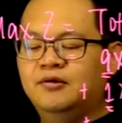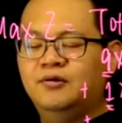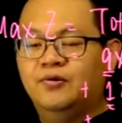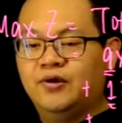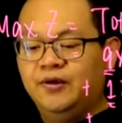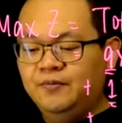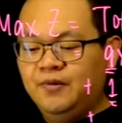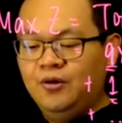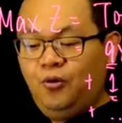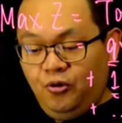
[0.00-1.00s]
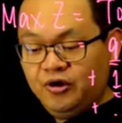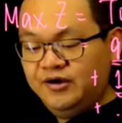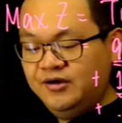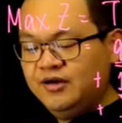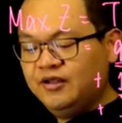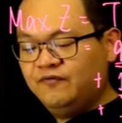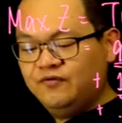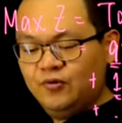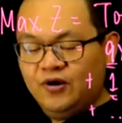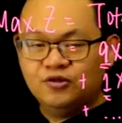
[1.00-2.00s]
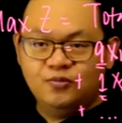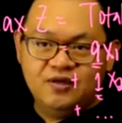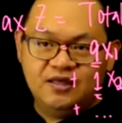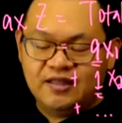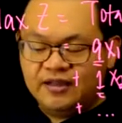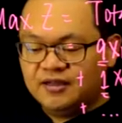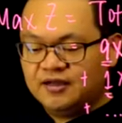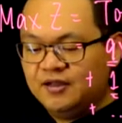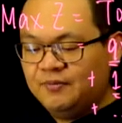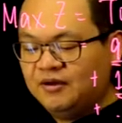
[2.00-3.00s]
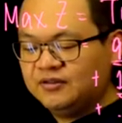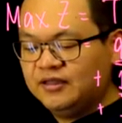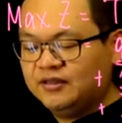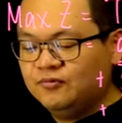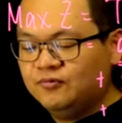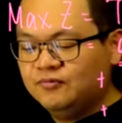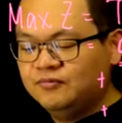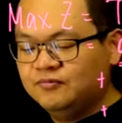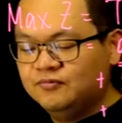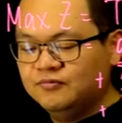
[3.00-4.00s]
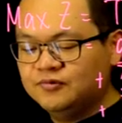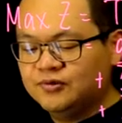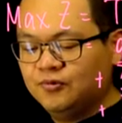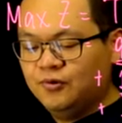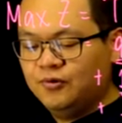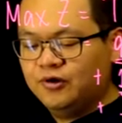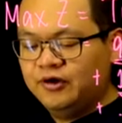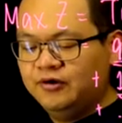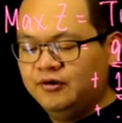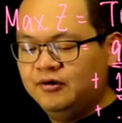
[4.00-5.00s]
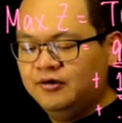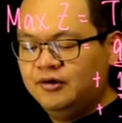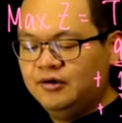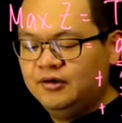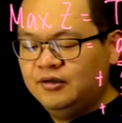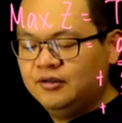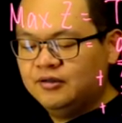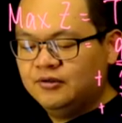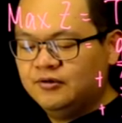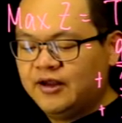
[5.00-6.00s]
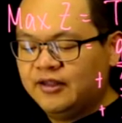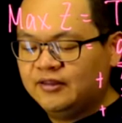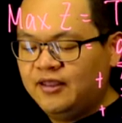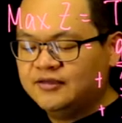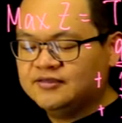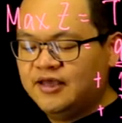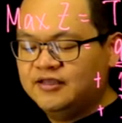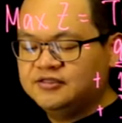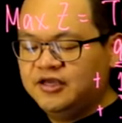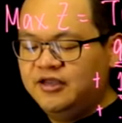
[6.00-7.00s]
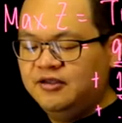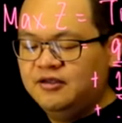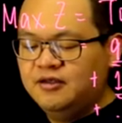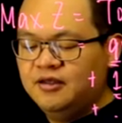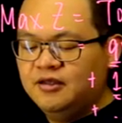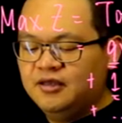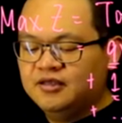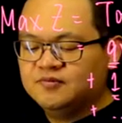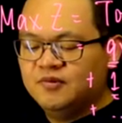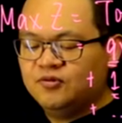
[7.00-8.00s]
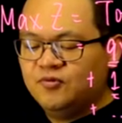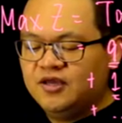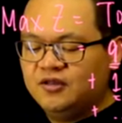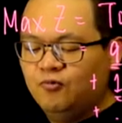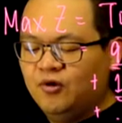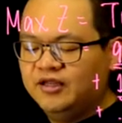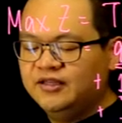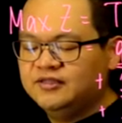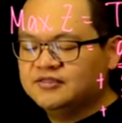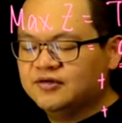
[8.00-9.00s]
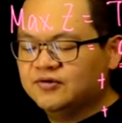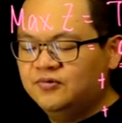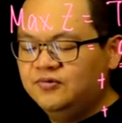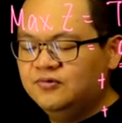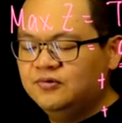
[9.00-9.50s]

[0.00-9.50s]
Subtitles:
Okay? Or, if you want to be technical about it, so or, you write xij is between 1 and 0